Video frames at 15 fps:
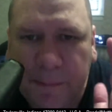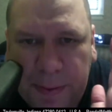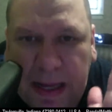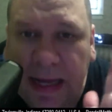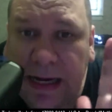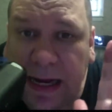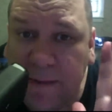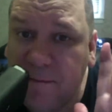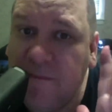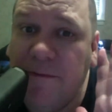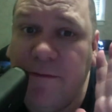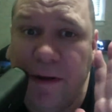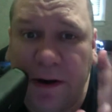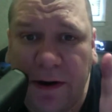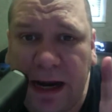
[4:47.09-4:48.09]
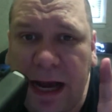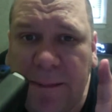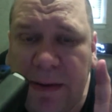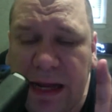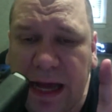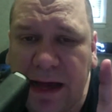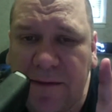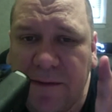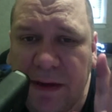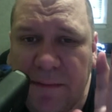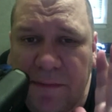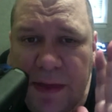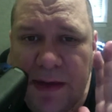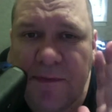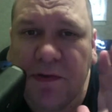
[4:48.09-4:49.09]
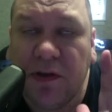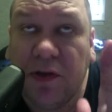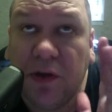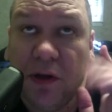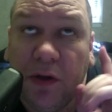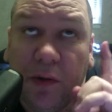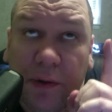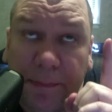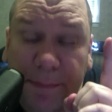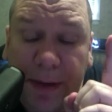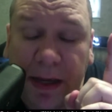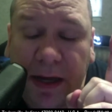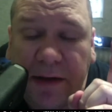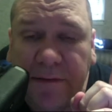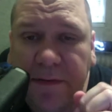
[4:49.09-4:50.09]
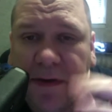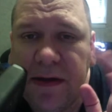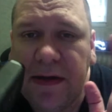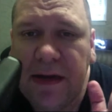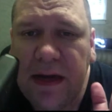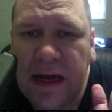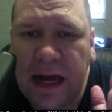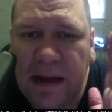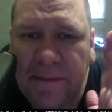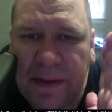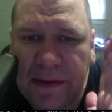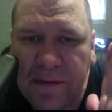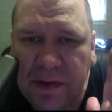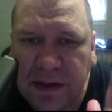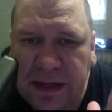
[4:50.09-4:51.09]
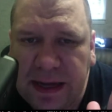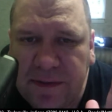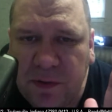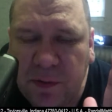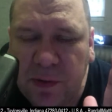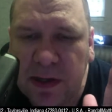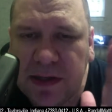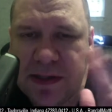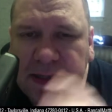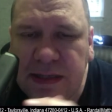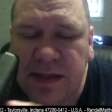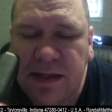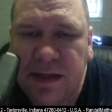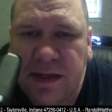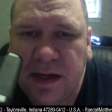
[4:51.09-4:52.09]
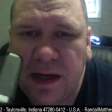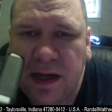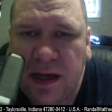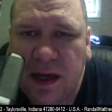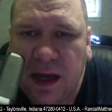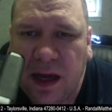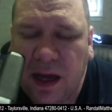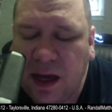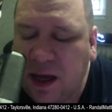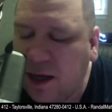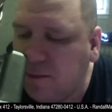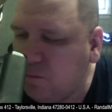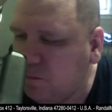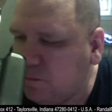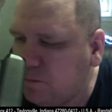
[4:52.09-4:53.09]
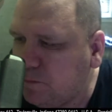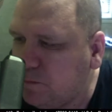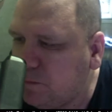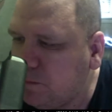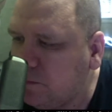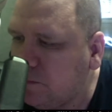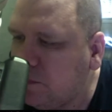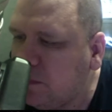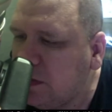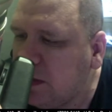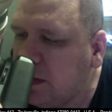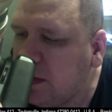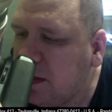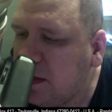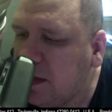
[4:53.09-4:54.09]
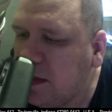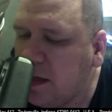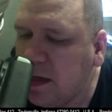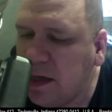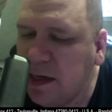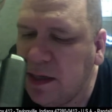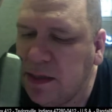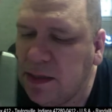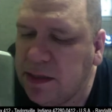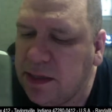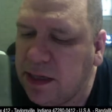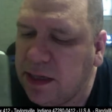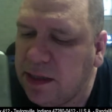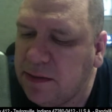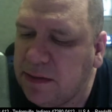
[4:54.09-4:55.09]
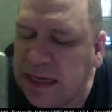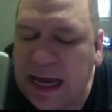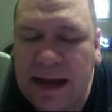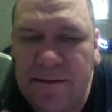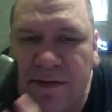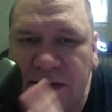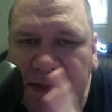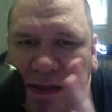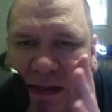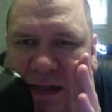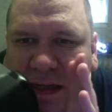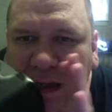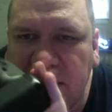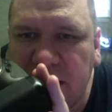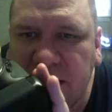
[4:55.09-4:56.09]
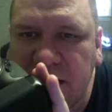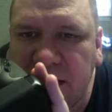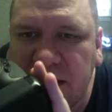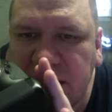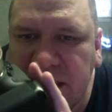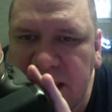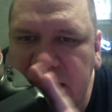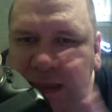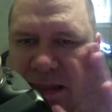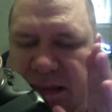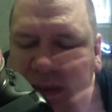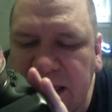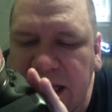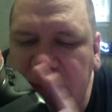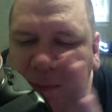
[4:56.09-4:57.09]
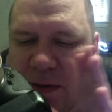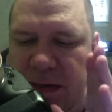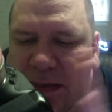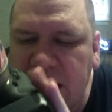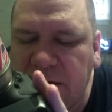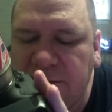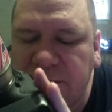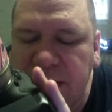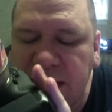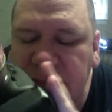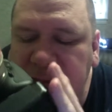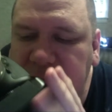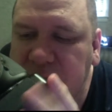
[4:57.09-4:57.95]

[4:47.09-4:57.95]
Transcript: but I'm very happy to have. I'm thankful to the good Lord above. I'm thankful to David Wilson, um, and uh, to have this uh, this lens, this camera, this outfit.